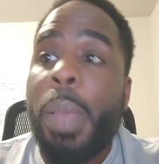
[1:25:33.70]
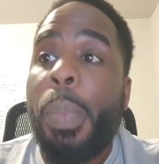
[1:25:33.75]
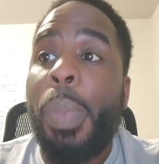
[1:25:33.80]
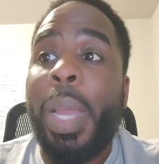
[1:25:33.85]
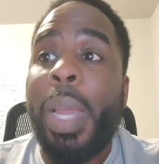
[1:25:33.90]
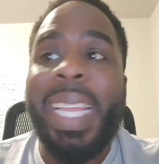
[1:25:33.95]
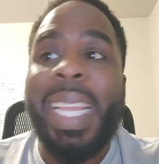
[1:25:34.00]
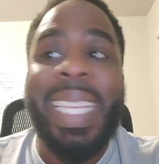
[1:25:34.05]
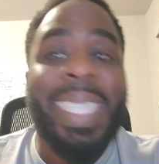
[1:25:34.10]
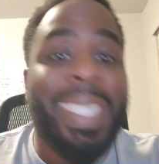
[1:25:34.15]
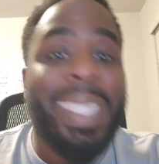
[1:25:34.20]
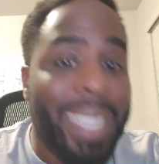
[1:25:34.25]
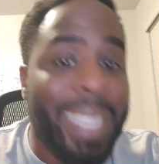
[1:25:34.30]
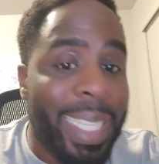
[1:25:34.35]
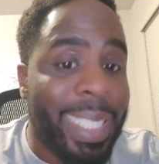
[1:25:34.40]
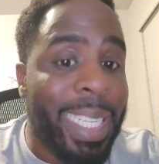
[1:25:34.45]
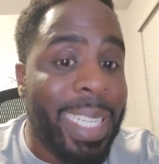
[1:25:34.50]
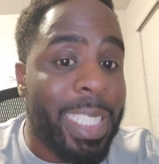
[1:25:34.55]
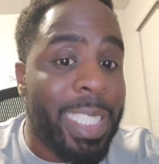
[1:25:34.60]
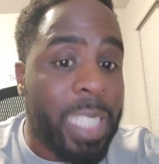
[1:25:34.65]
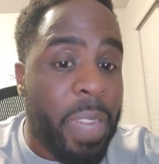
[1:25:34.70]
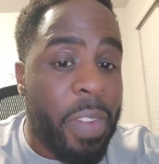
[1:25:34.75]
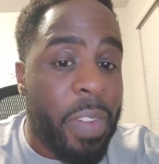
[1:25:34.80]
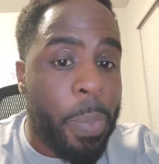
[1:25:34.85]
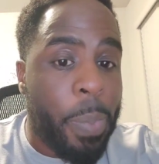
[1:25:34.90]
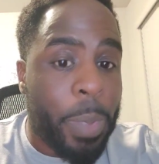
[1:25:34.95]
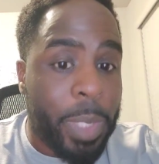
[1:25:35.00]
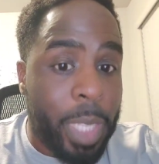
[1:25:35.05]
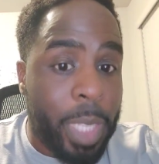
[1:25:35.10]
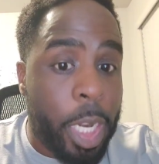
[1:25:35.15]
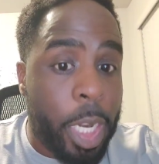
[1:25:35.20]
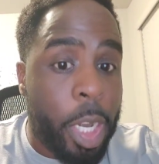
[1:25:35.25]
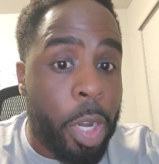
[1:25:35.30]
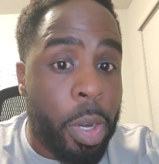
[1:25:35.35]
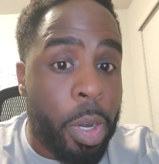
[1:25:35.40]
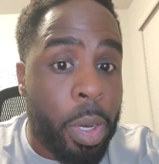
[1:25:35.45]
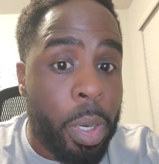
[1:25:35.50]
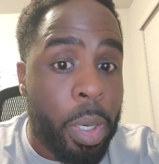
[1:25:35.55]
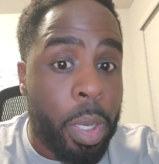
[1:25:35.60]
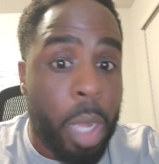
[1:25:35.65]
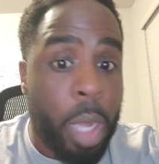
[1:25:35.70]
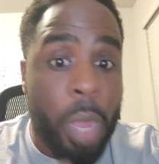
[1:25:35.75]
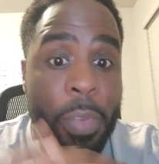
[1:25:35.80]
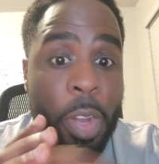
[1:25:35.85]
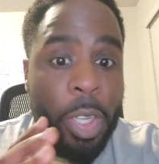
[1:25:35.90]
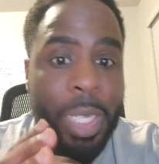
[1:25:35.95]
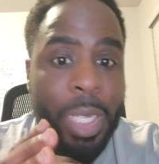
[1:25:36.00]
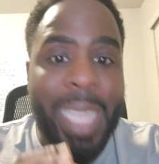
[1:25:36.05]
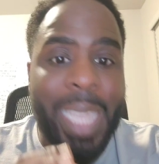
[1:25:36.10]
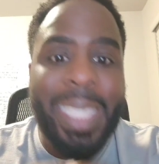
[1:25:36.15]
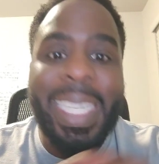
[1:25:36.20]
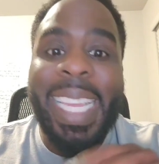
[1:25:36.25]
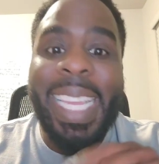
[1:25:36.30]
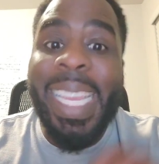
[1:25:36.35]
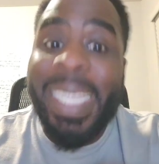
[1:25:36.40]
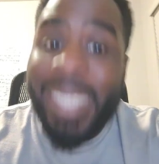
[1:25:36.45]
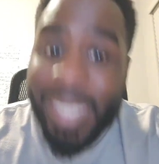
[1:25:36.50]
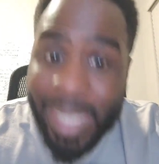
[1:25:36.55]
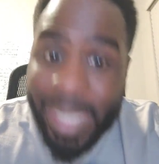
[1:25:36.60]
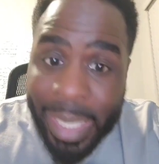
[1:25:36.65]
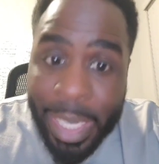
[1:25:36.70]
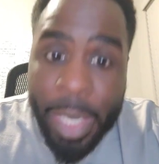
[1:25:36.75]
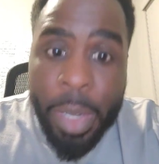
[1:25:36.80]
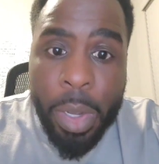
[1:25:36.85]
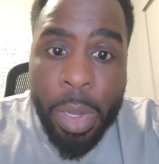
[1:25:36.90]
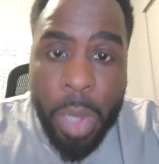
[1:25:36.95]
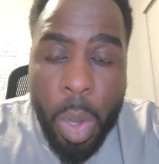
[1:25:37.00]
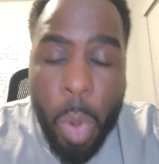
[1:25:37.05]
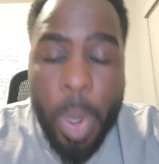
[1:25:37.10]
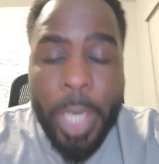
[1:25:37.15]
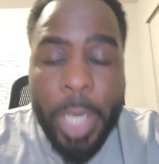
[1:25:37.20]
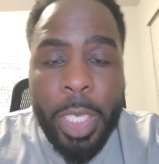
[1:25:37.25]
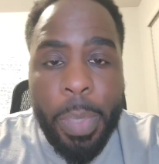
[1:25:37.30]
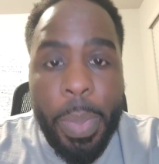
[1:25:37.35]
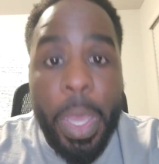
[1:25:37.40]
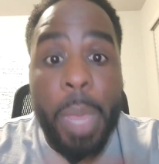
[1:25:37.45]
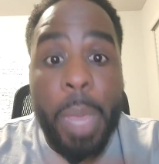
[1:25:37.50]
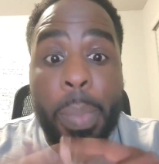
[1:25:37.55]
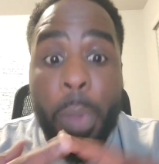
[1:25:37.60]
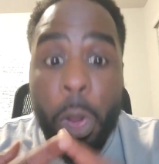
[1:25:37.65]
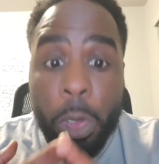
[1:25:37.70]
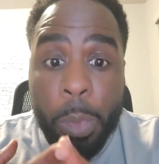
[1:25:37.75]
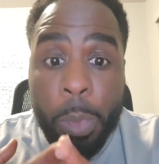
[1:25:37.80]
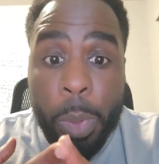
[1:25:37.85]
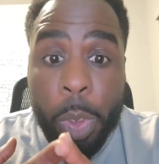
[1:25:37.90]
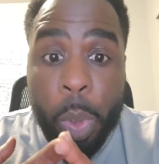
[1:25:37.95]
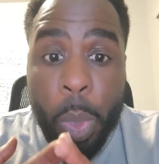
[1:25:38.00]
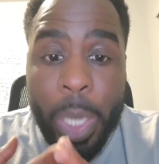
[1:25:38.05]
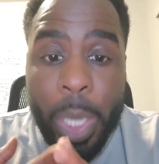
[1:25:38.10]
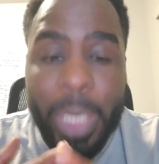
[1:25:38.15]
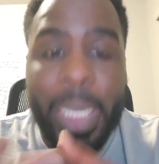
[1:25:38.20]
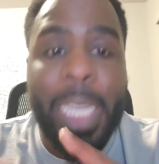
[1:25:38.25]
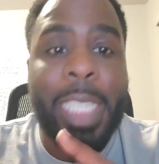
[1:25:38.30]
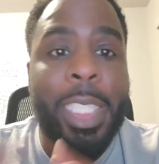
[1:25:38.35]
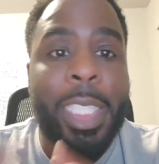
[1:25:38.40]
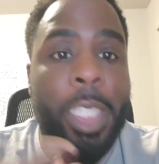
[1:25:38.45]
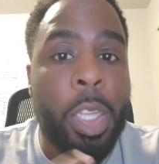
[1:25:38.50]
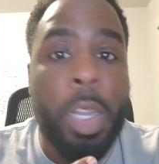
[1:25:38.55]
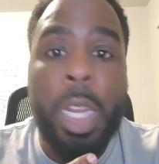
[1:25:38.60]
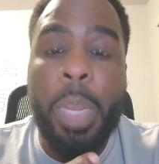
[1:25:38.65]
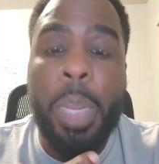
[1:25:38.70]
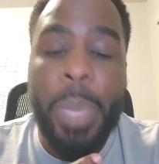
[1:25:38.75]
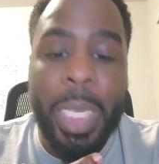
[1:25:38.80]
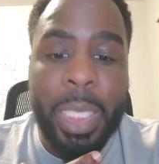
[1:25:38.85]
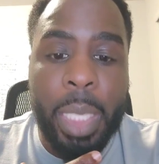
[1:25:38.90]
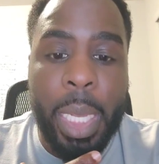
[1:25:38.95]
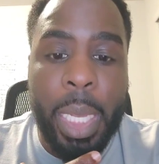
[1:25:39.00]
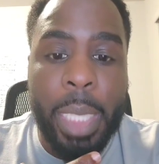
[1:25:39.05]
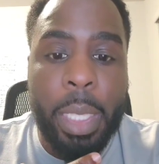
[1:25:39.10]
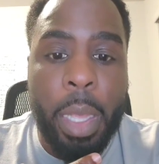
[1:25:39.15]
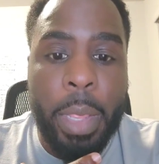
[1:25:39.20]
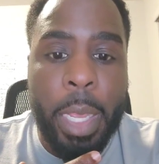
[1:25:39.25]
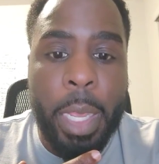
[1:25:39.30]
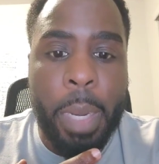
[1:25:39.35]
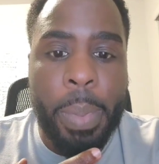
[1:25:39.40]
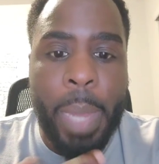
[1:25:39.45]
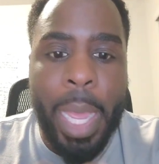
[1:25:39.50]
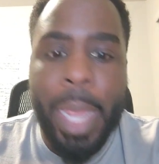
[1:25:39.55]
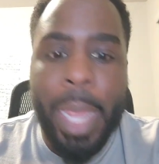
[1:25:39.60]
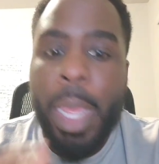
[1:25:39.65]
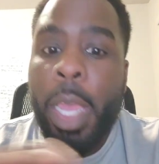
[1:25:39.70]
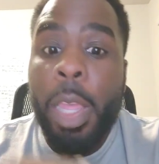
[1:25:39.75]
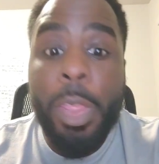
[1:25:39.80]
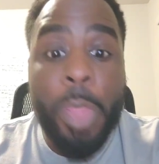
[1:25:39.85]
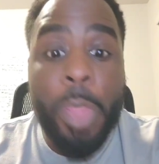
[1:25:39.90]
But 60 to 70% of your test is still going to be multiple choice, and it's still going to be select all that apply.